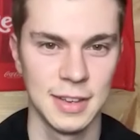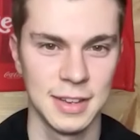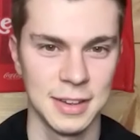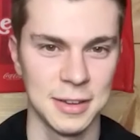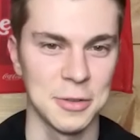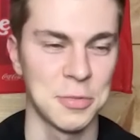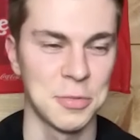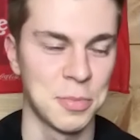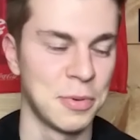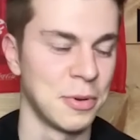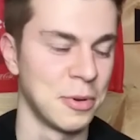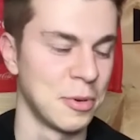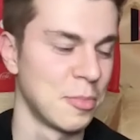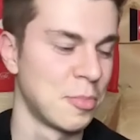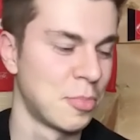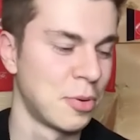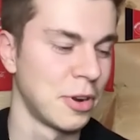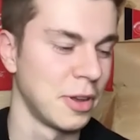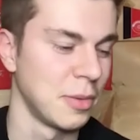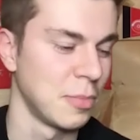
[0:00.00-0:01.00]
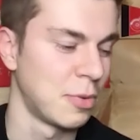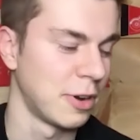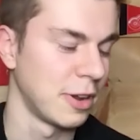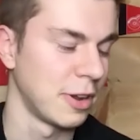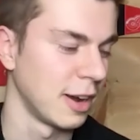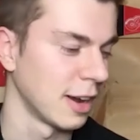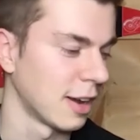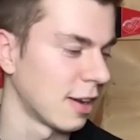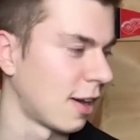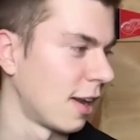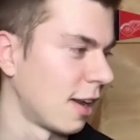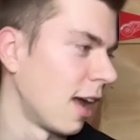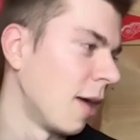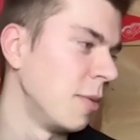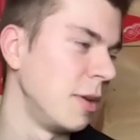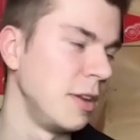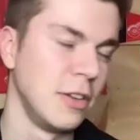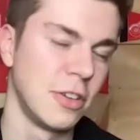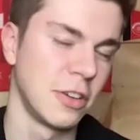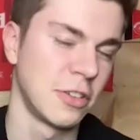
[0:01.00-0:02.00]
That's pretty pretty pretty iconic. I
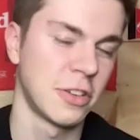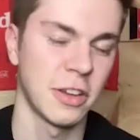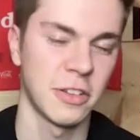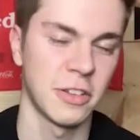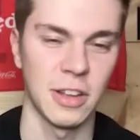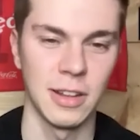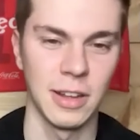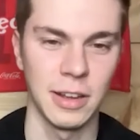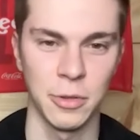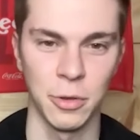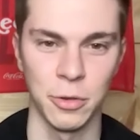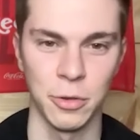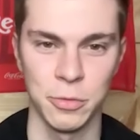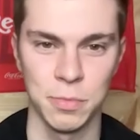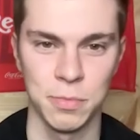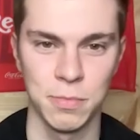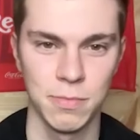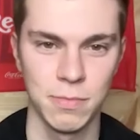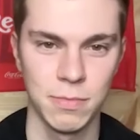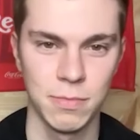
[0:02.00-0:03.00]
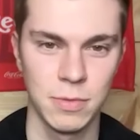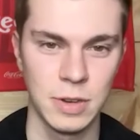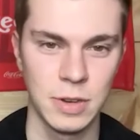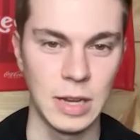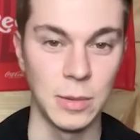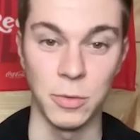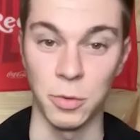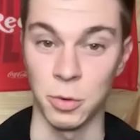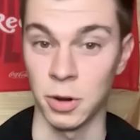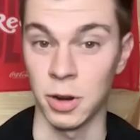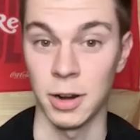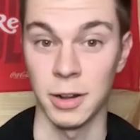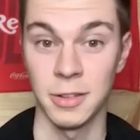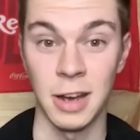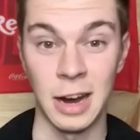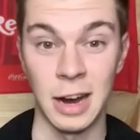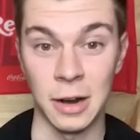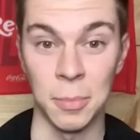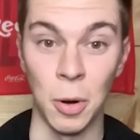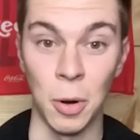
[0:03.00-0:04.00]
mean, just because I like those teams, we're going to
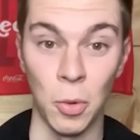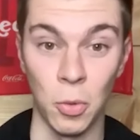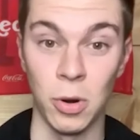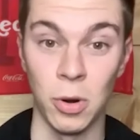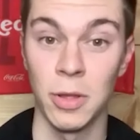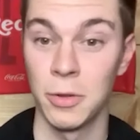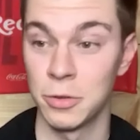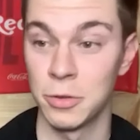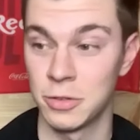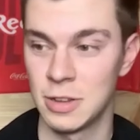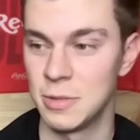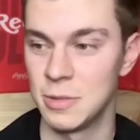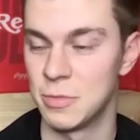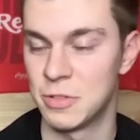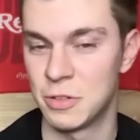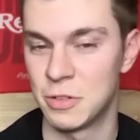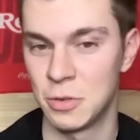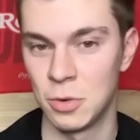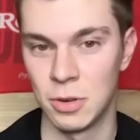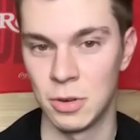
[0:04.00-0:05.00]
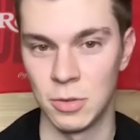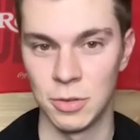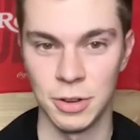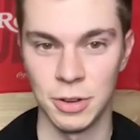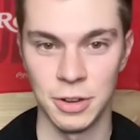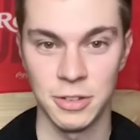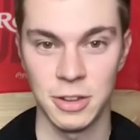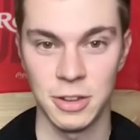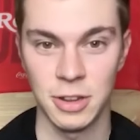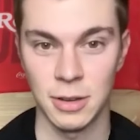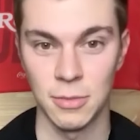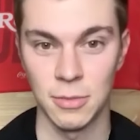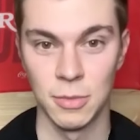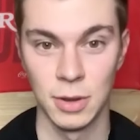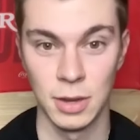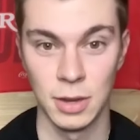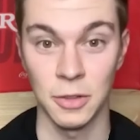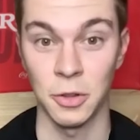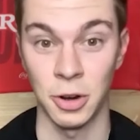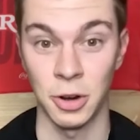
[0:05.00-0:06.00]
talk about one of those teams soon yeah. who needs to
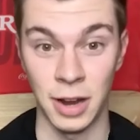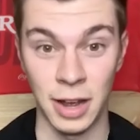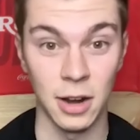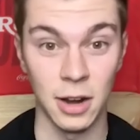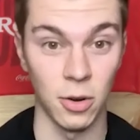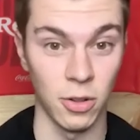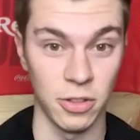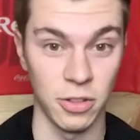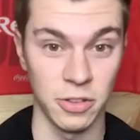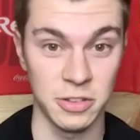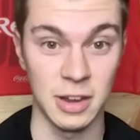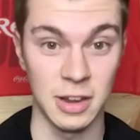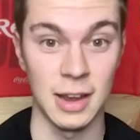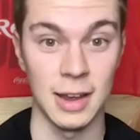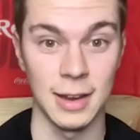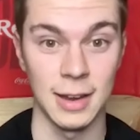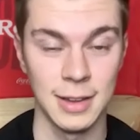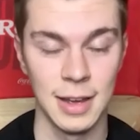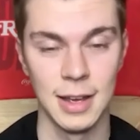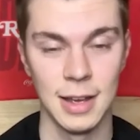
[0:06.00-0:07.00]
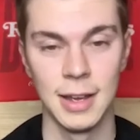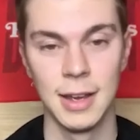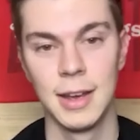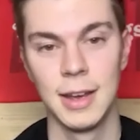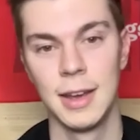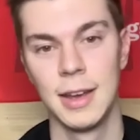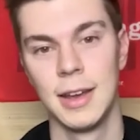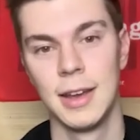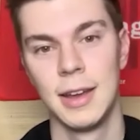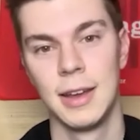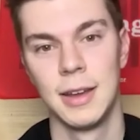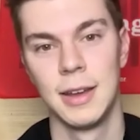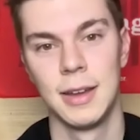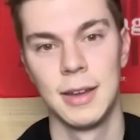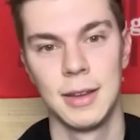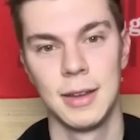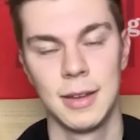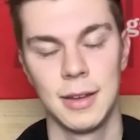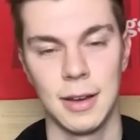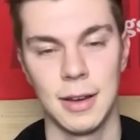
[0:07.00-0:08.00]
get their head out of the sand.
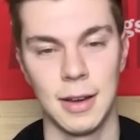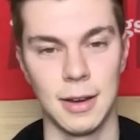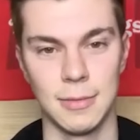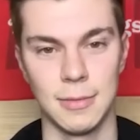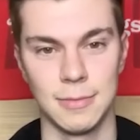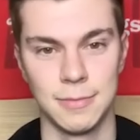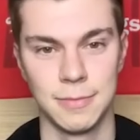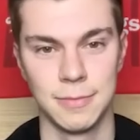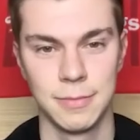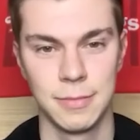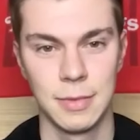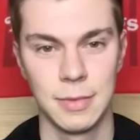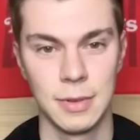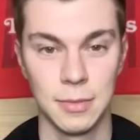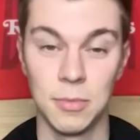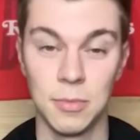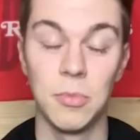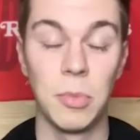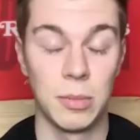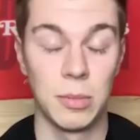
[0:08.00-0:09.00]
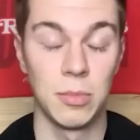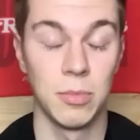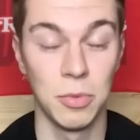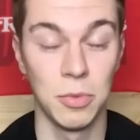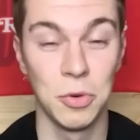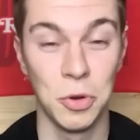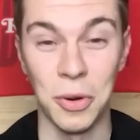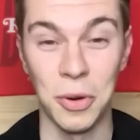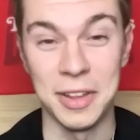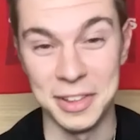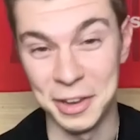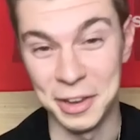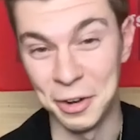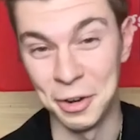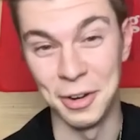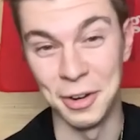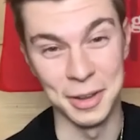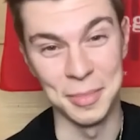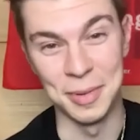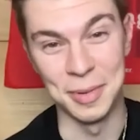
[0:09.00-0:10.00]
Um, you would li- like a Stars, quite literally, on.